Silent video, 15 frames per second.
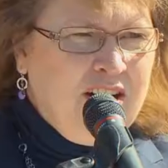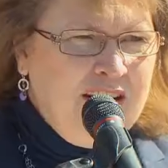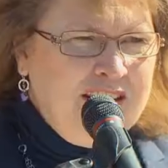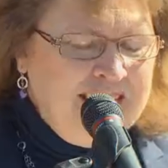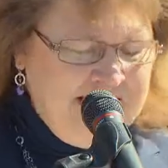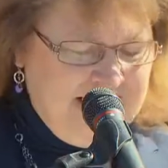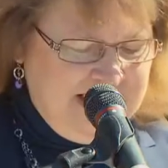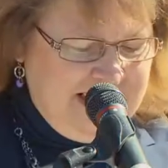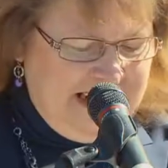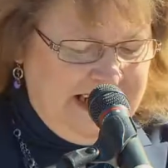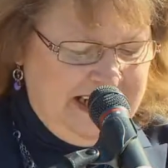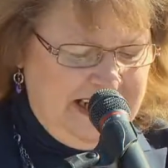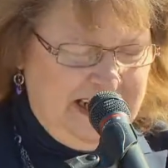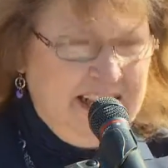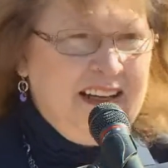
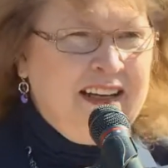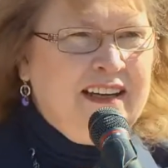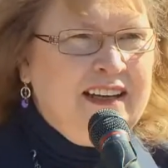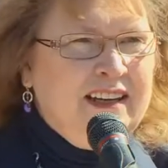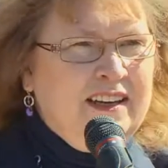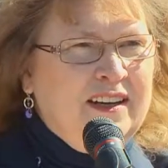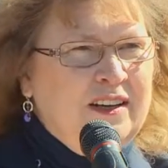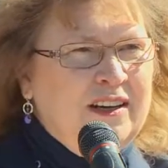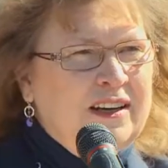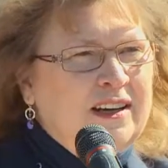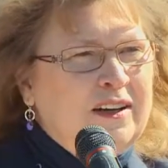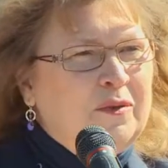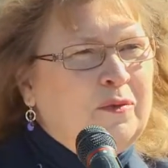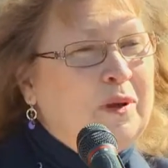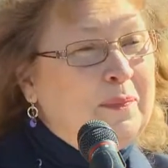ardently
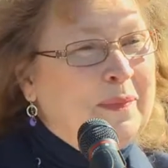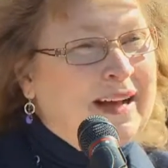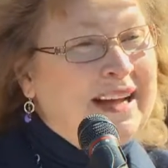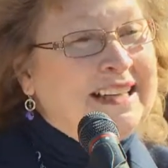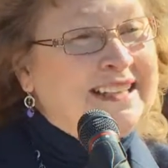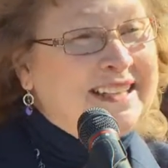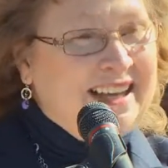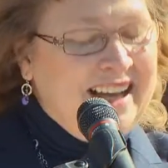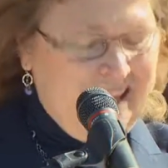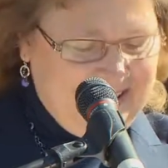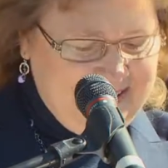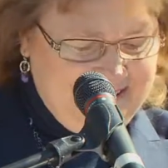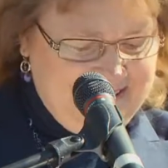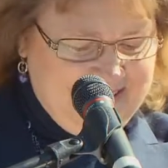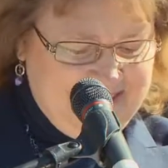reminds
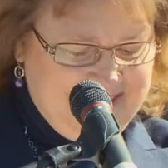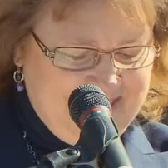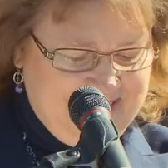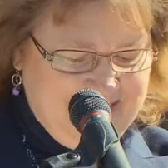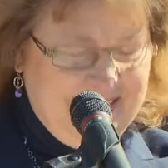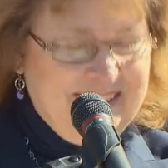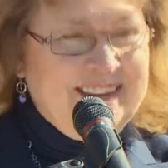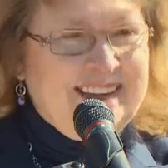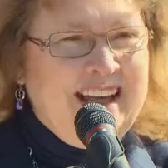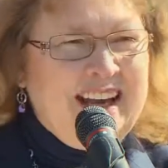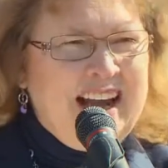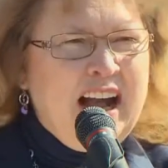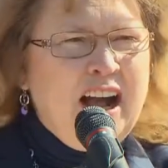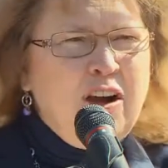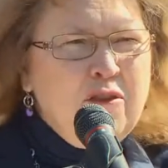us
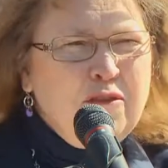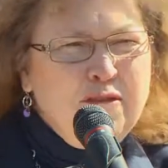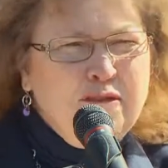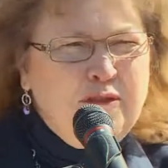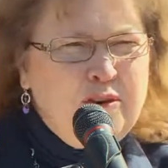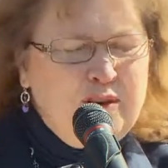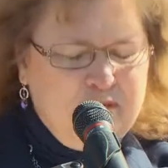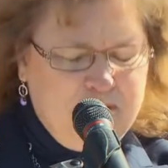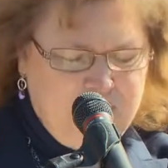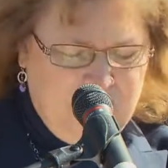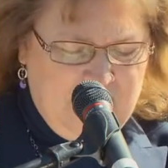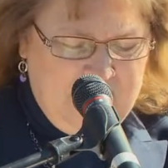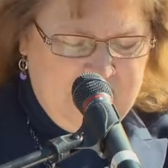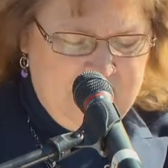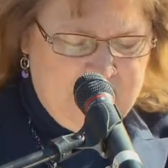that our
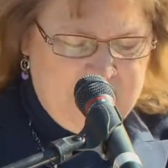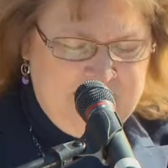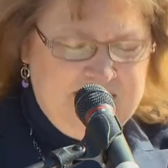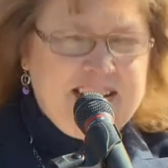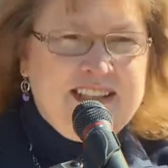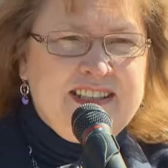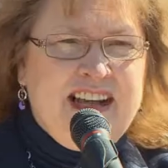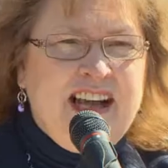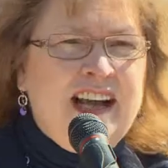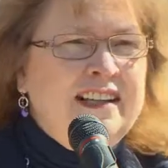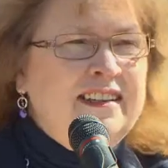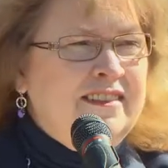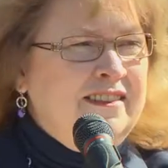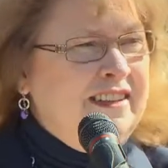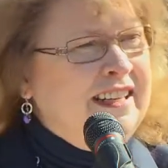forefathers
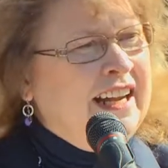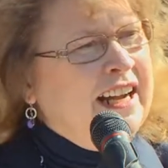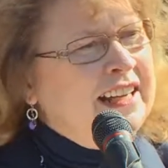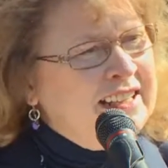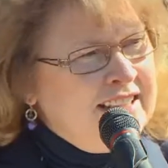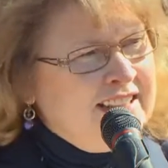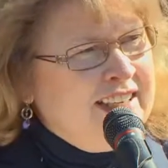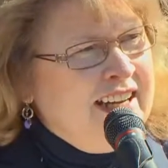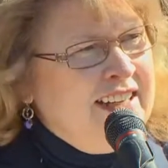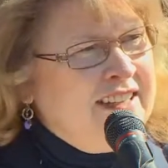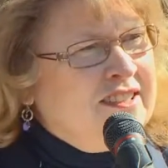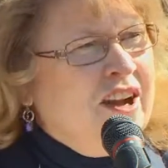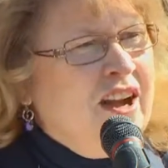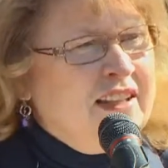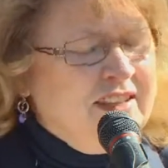designed the United
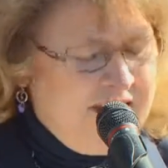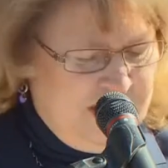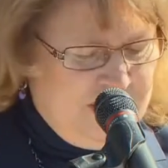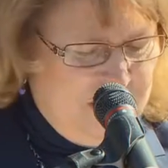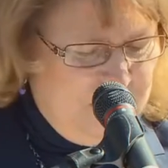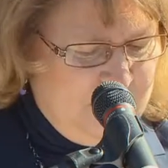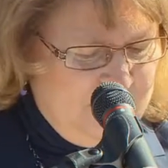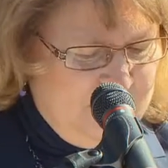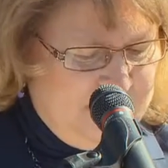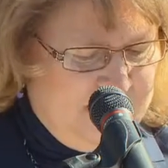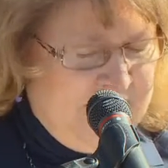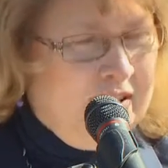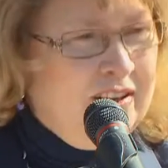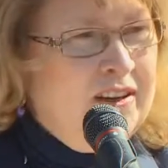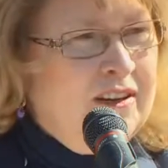States
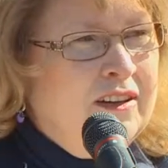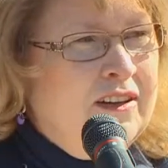Constitution